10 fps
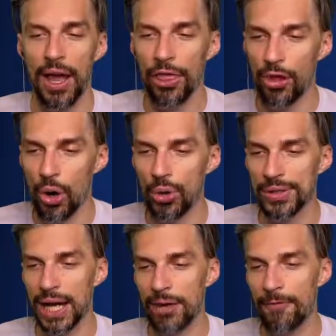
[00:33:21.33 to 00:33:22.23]

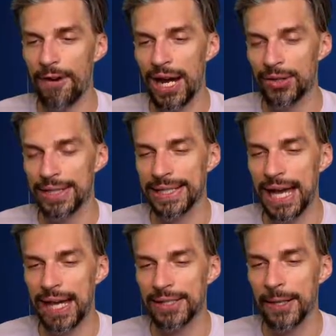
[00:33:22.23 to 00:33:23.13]
Those are refineries,
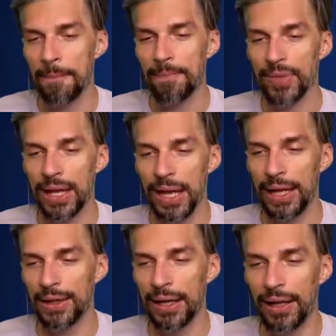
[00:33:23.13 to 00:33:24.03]
guys.
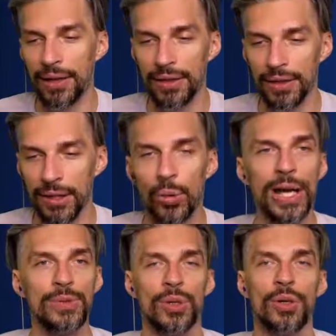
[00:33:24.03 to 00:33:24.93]
And the
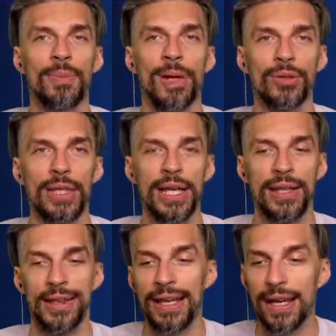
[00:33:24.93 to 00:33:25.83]
ones we talked about
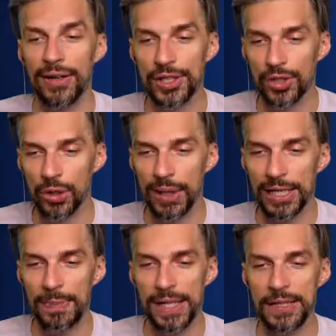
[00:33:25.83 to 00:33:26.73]
today. They are extremely
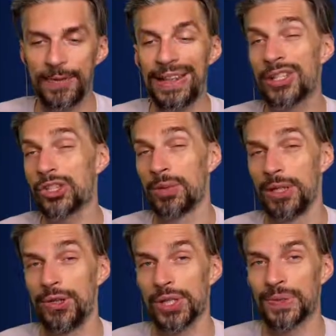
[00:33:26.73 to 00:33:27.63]
expensive and
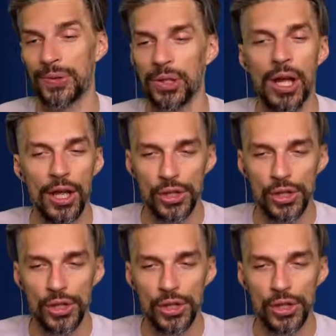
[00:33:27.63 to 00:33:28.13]
extremely useful.